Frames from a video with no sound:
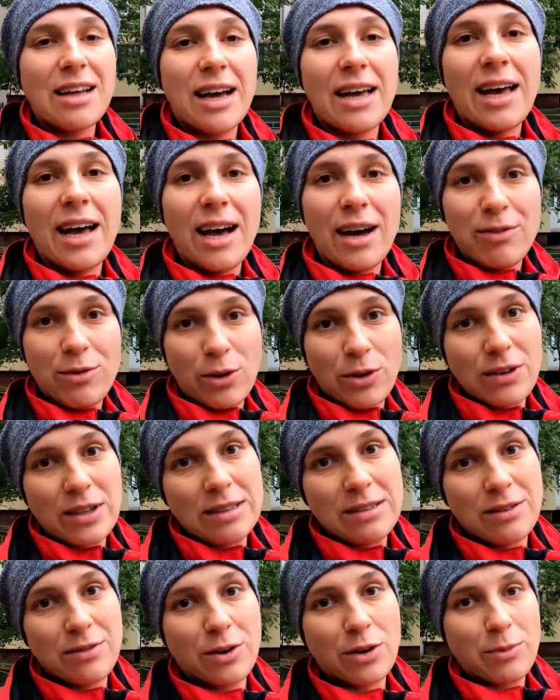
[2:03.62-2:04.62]
I have all
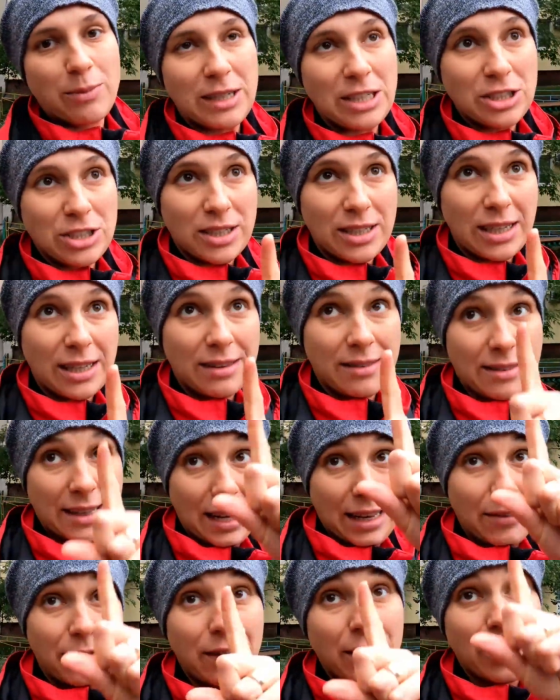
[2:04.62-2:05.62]
that information in
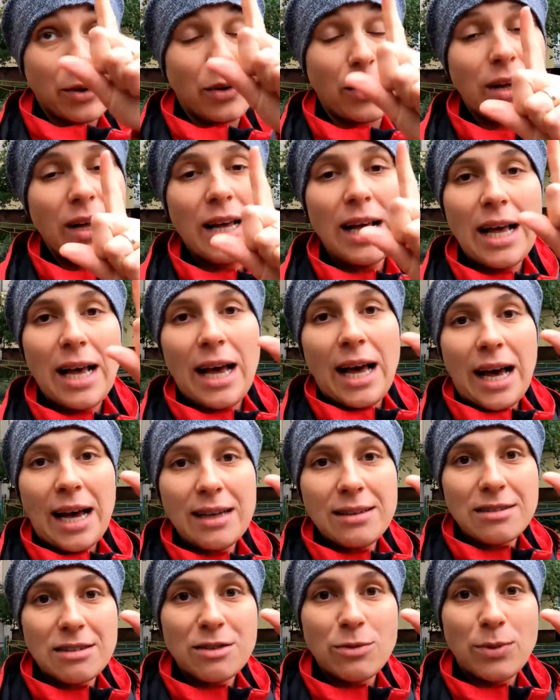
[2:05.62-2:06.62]
that video,
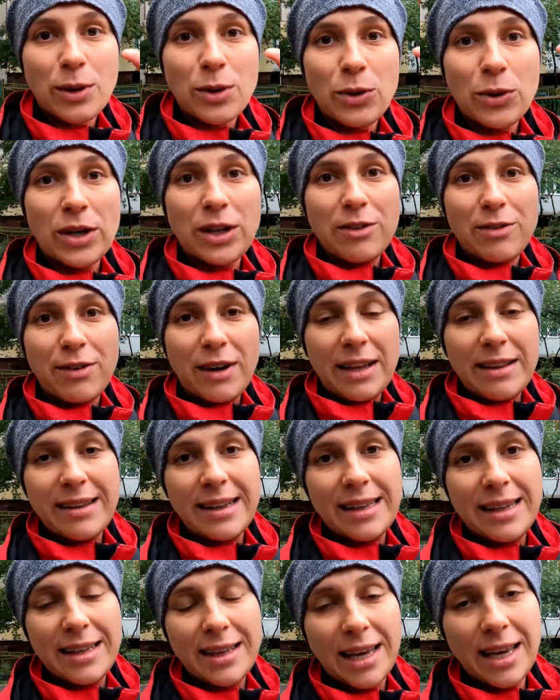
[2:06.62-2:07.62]
and as well you can find the
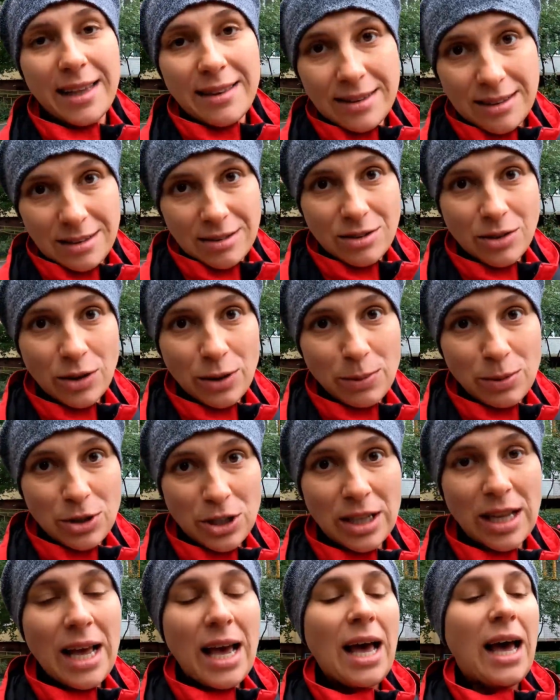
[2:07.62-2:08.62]
link in the
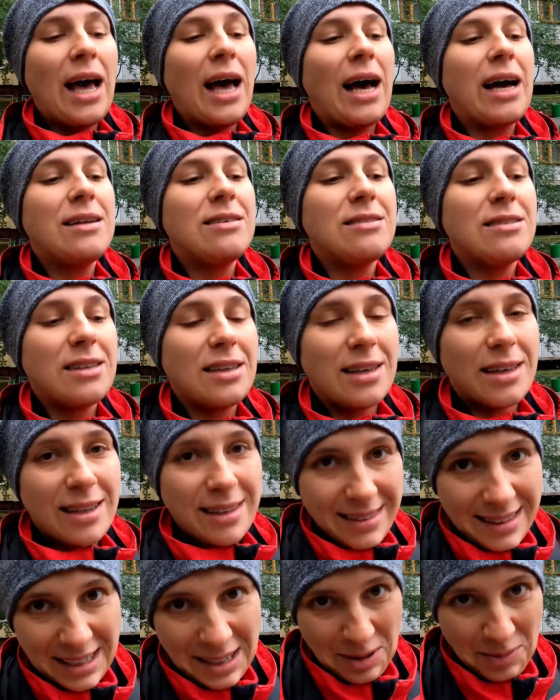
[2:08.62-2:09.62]
description and
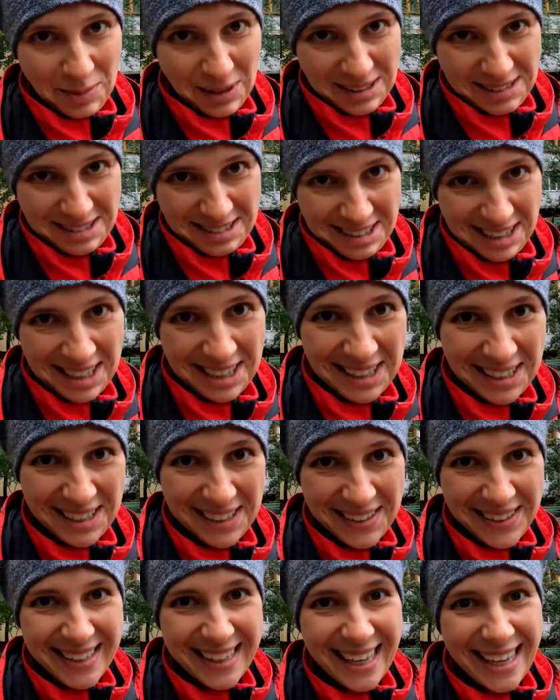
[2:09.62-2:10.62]
in the comments.
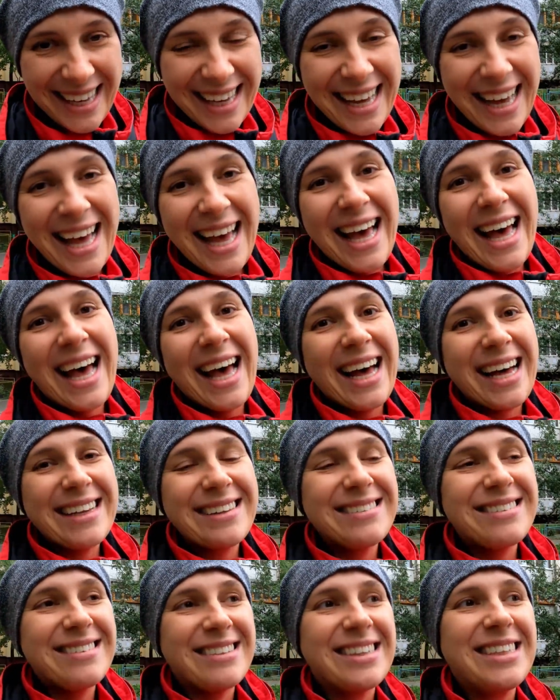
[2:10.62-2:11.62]
Okay,
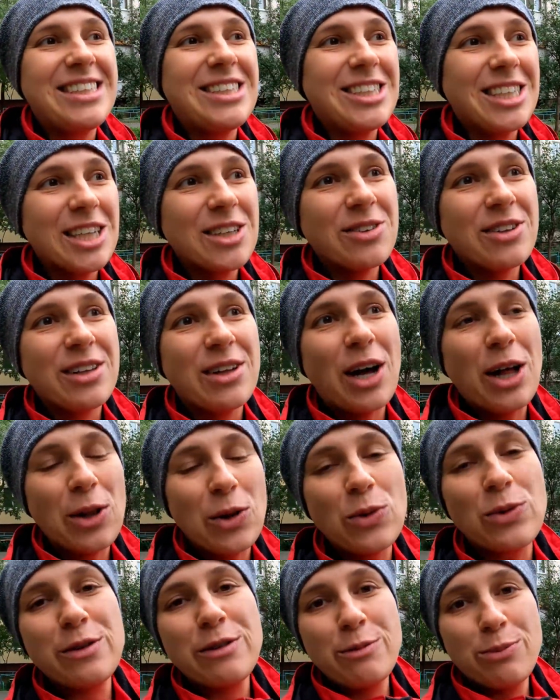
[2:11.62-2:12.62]
and in general I'll
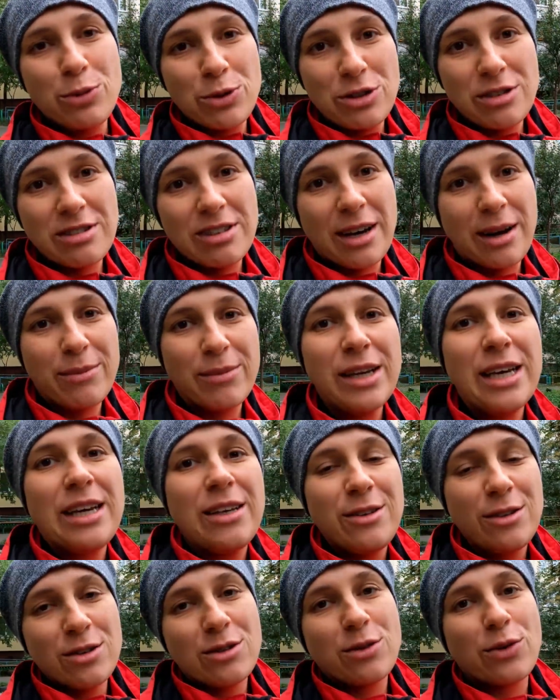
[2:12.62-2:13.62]
always put some
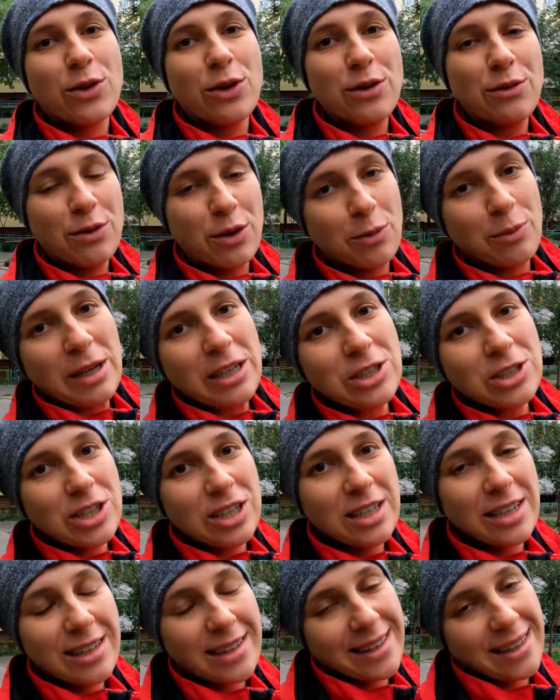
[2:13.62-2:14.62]
useful
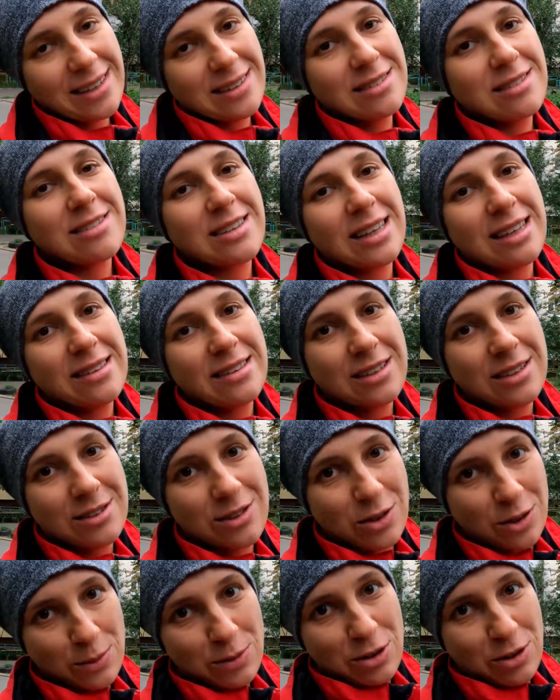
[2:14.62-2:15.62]
information and links in the
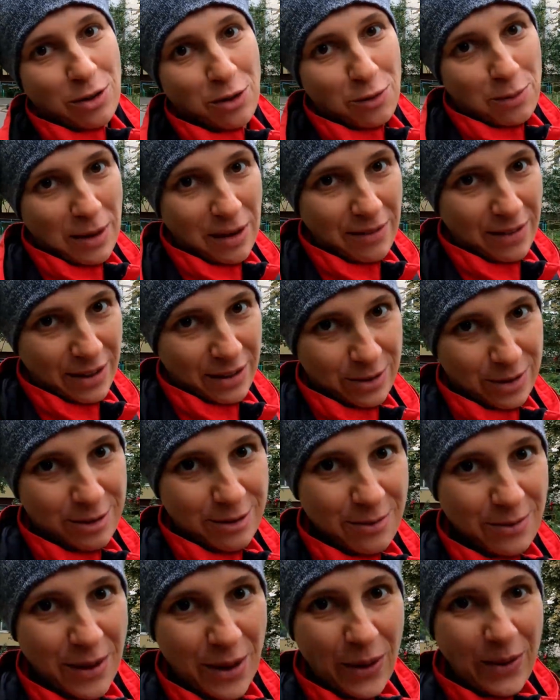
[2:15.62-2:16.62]
description of my videos.
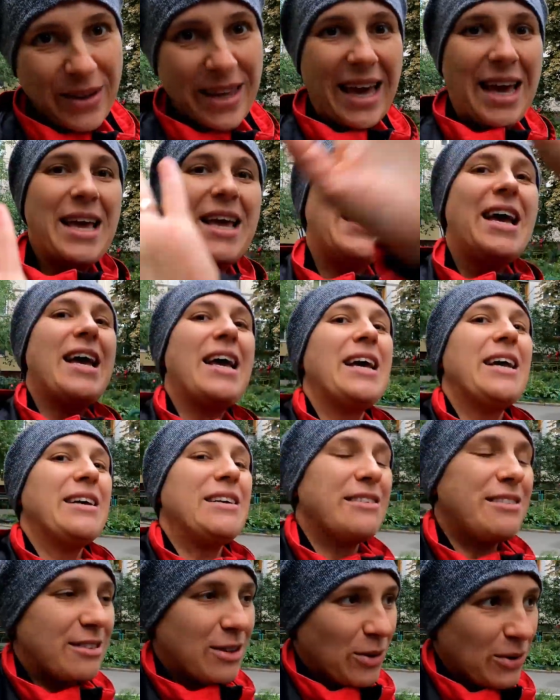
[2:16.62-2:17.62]
Okay,
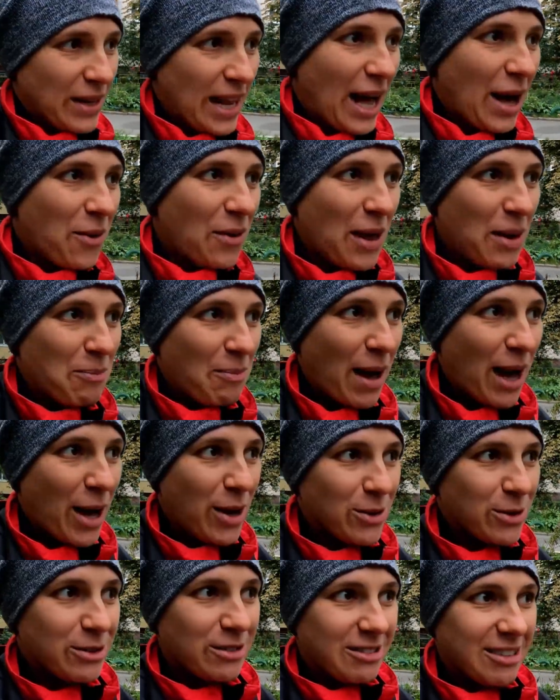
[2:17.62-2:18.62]
so now
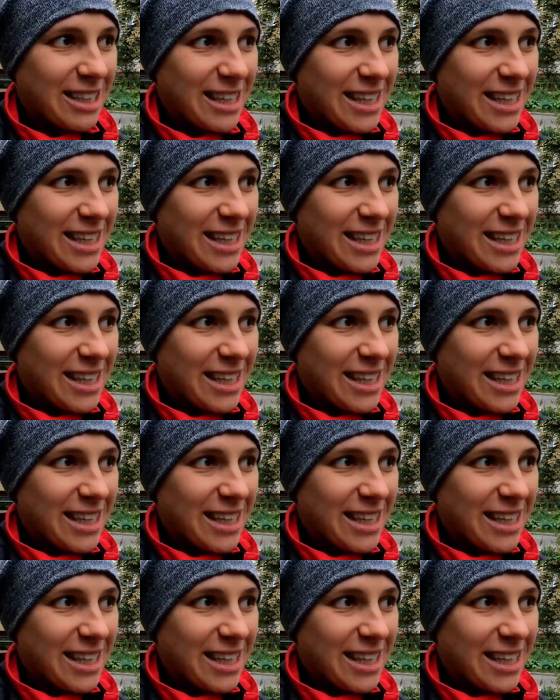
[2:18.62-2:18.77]
about